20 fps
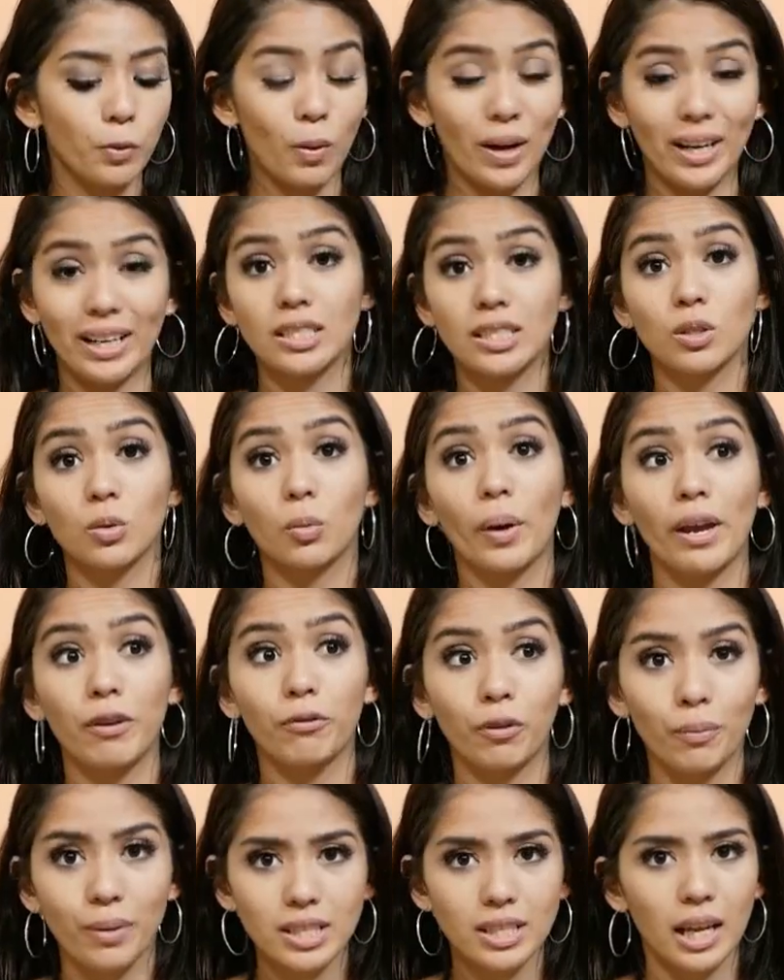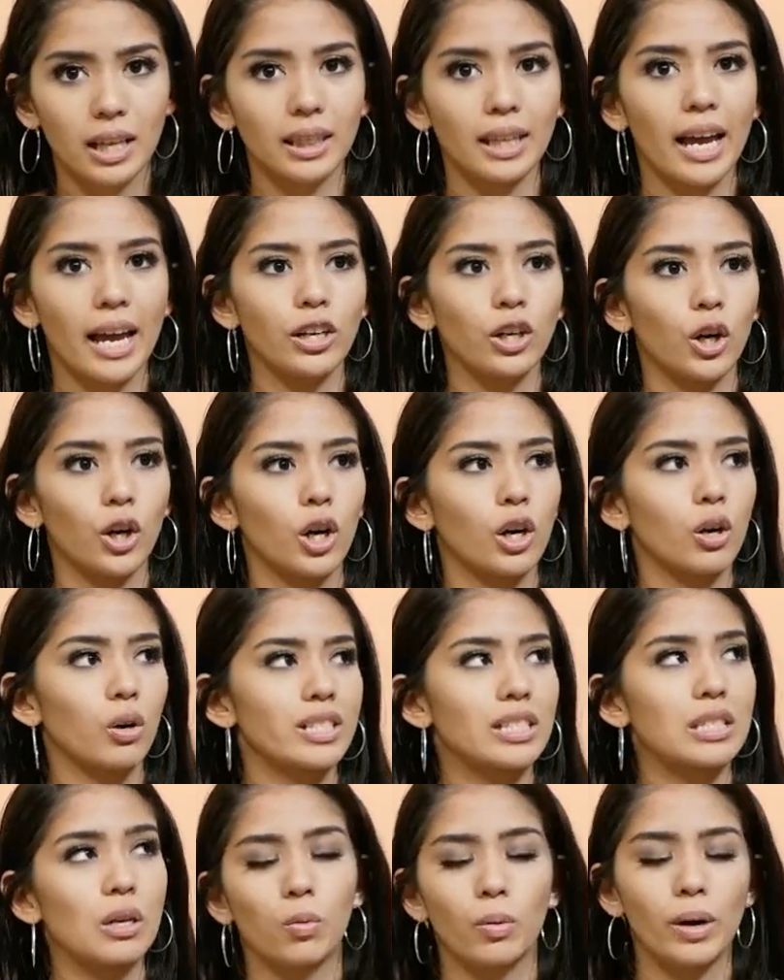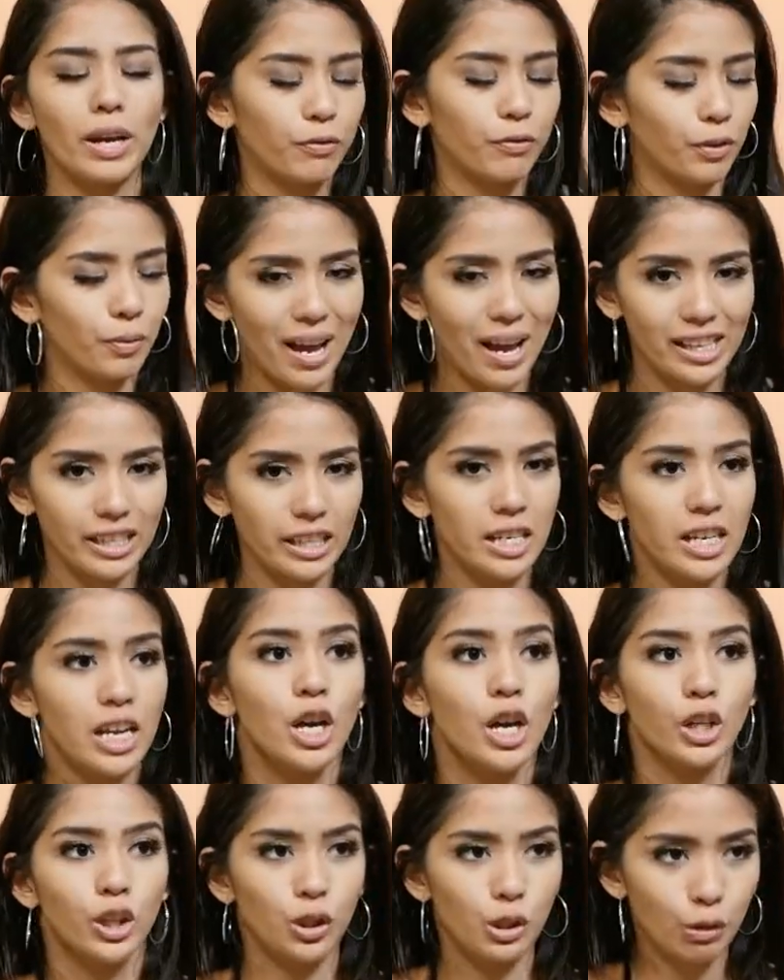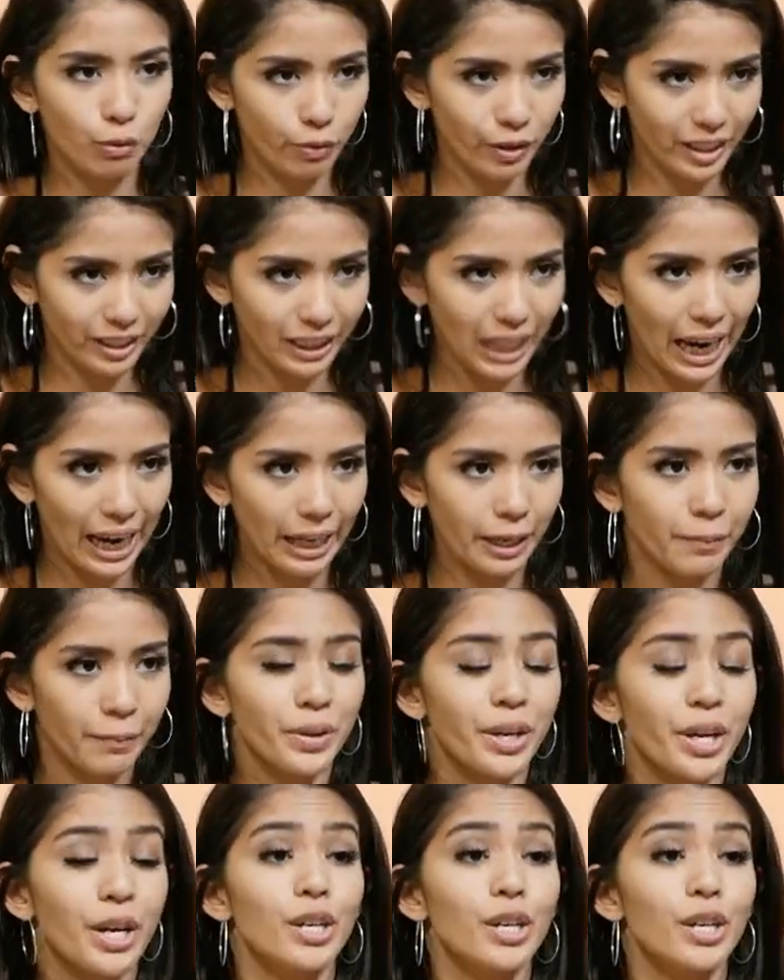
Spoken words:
when it's away from the sunlight or it's away from any UV light.